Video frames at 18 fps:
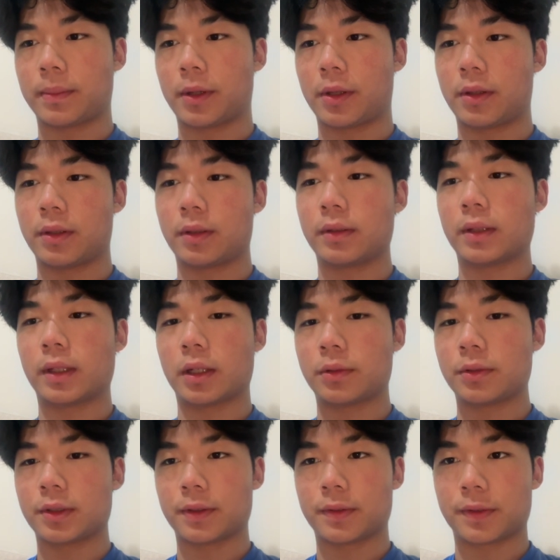method. That
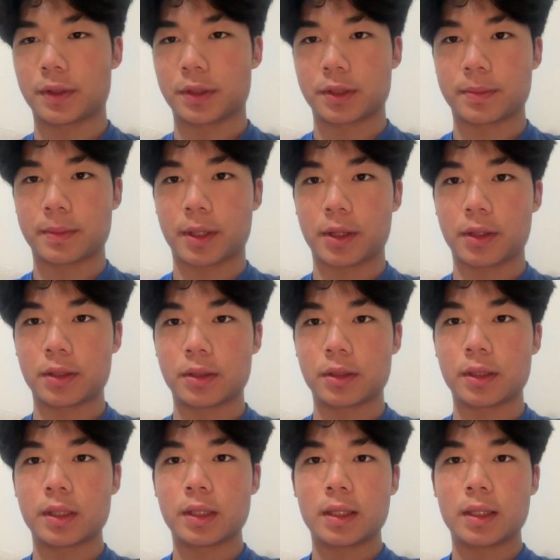was the first method.